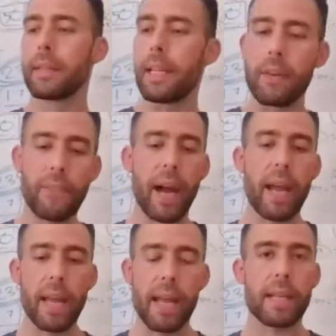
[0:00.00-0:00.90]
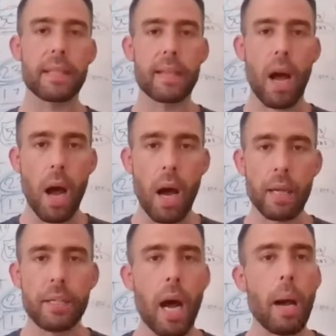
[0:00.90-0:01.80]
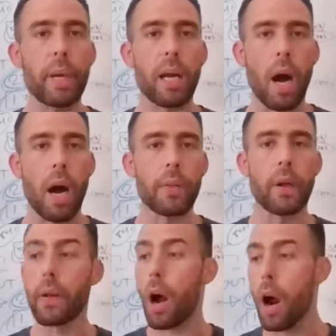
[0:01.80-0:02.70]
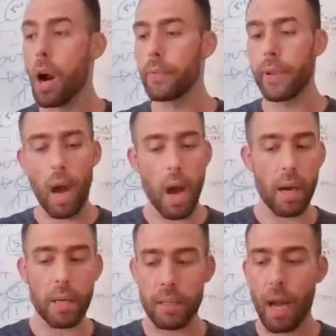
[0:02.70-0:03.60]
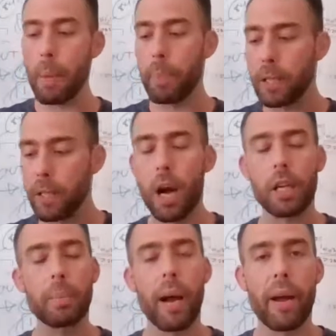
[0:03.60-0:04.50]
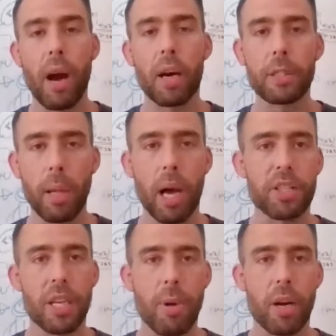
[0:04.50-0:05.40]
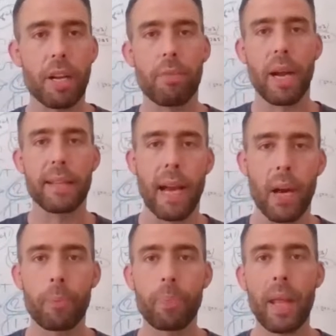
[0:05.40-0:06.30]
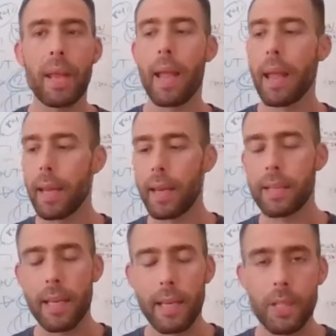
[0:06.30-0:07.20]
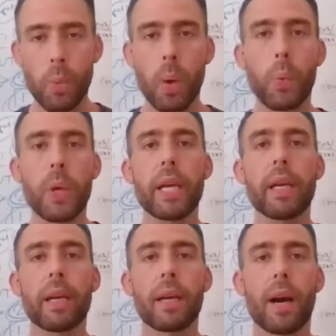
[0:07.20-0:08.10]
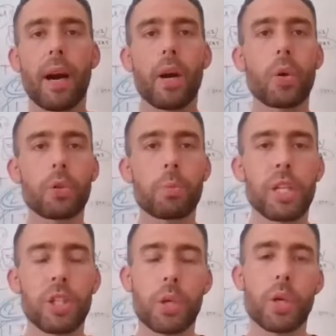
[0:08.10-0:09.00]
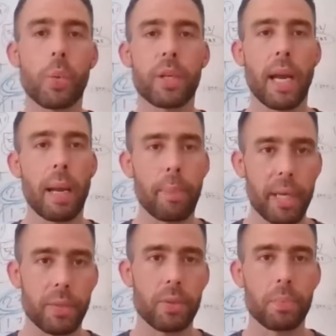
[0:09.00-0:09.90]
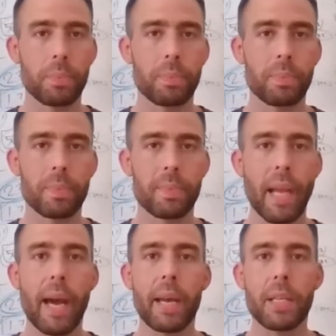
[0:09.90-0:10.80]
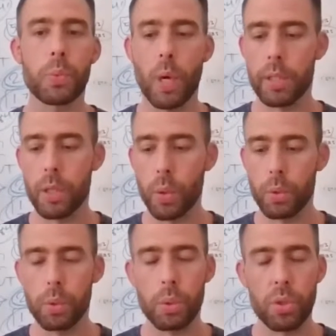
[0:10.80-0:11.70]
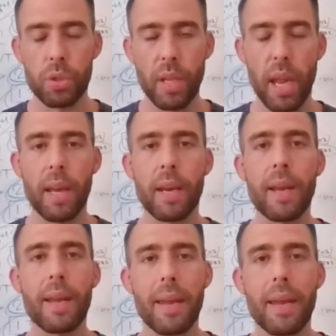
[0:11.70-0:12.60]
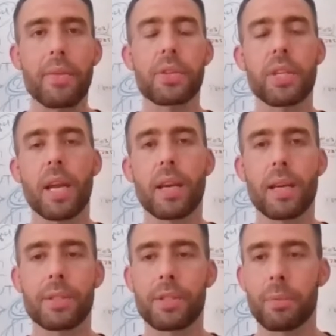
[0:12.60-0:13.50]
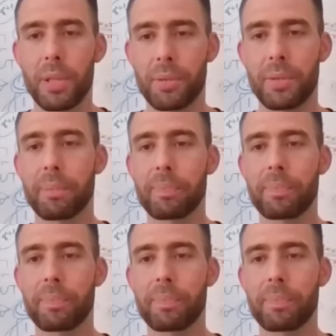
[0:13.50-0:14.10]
DeFi is the hottest topic the hottest topic talked about on the blockchain market right now, and it is what we are going to make sure that we're tapping into. That is what is going to sustain EtherChain and its community.